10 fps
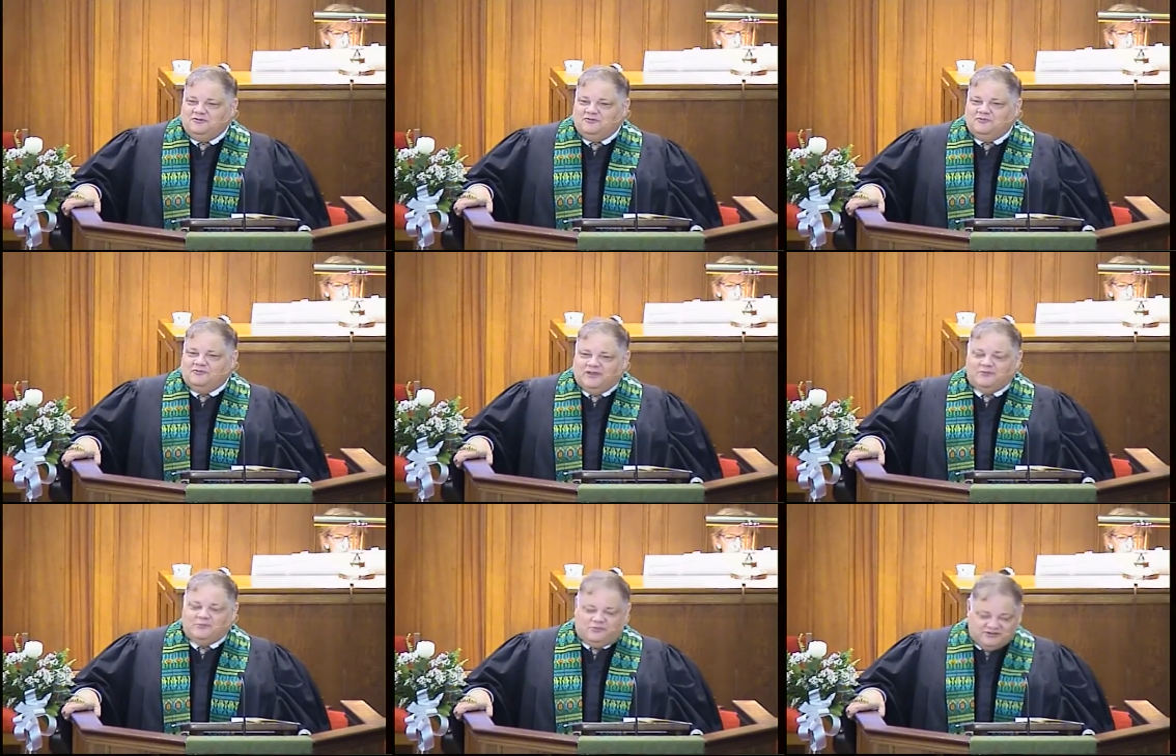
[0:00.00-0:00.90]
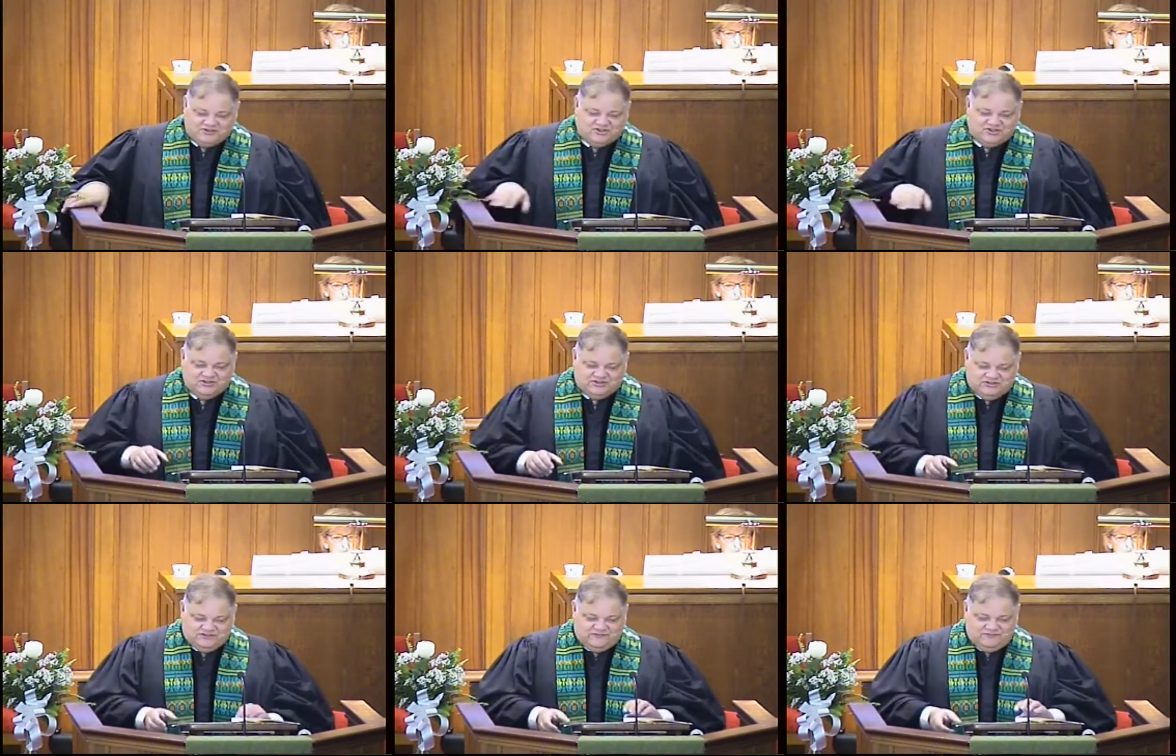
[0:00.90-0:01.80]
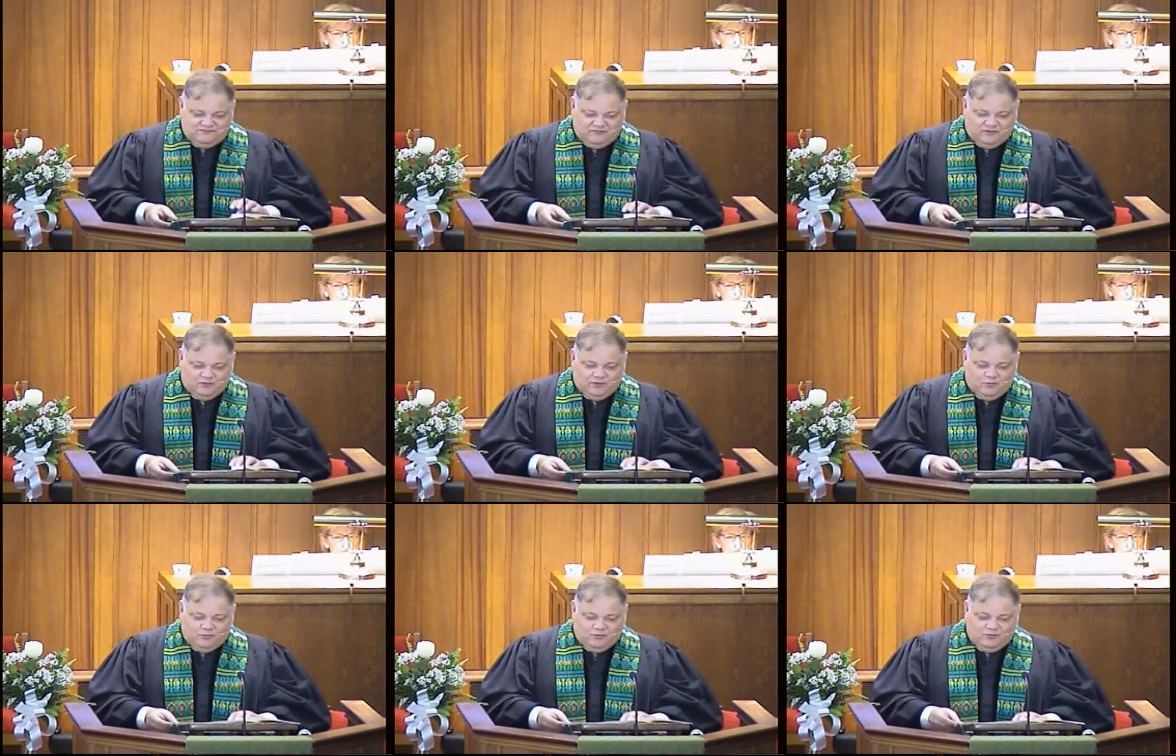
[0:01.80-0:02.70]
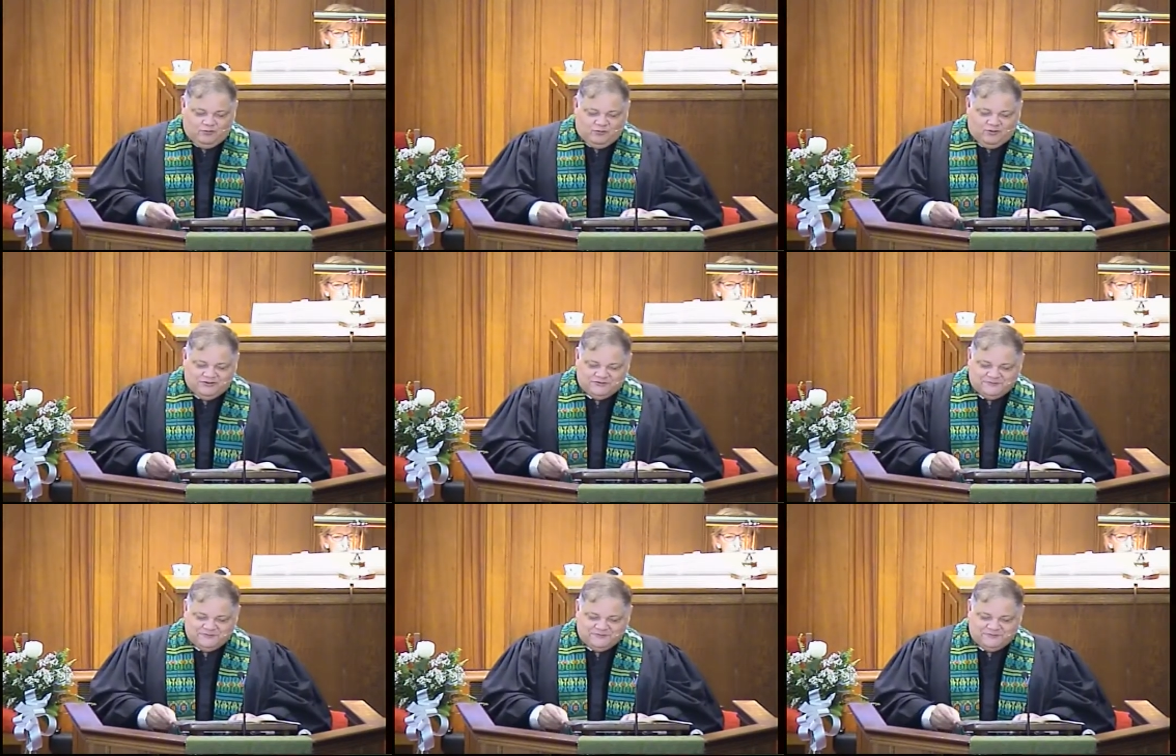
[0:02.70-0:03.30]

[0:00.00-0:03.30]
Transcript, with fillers: when they embraced Jesus for who he was.